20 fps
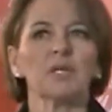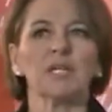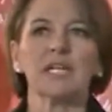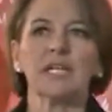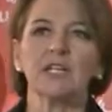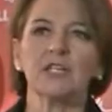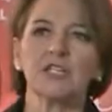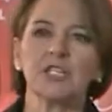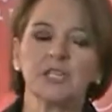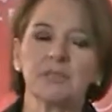But
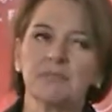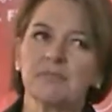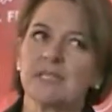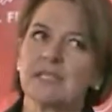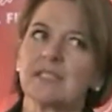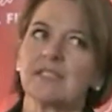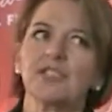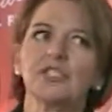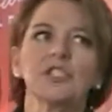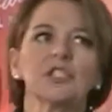leadership
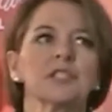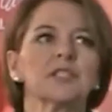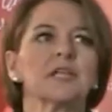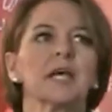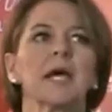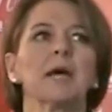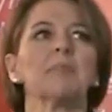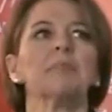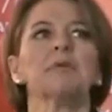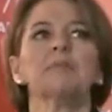doesn't
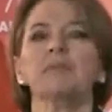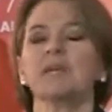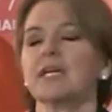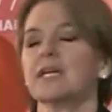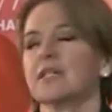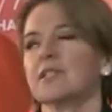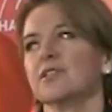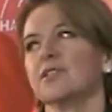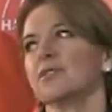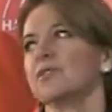just happen
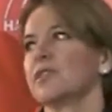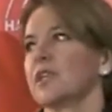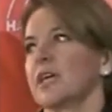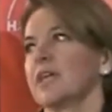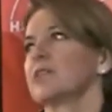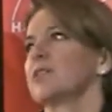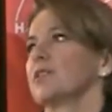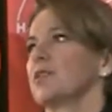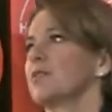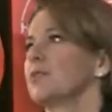because you
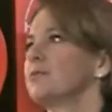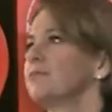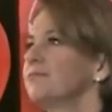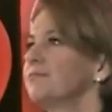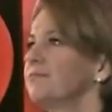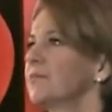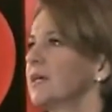say so.